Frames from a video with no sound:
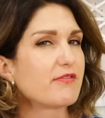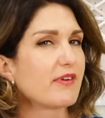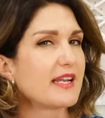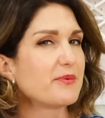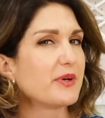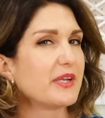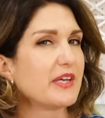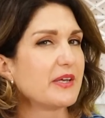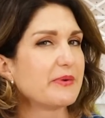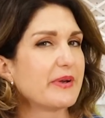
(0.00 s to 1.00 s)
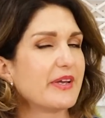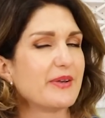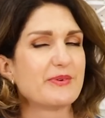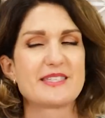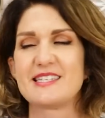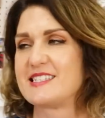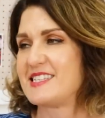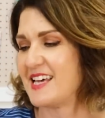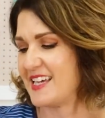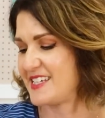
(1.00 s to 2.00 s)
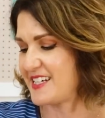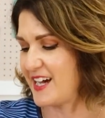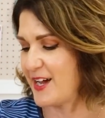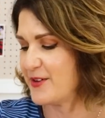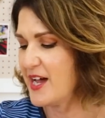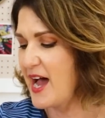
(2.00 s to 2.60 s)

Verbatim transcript: for anyone who, who was into that show.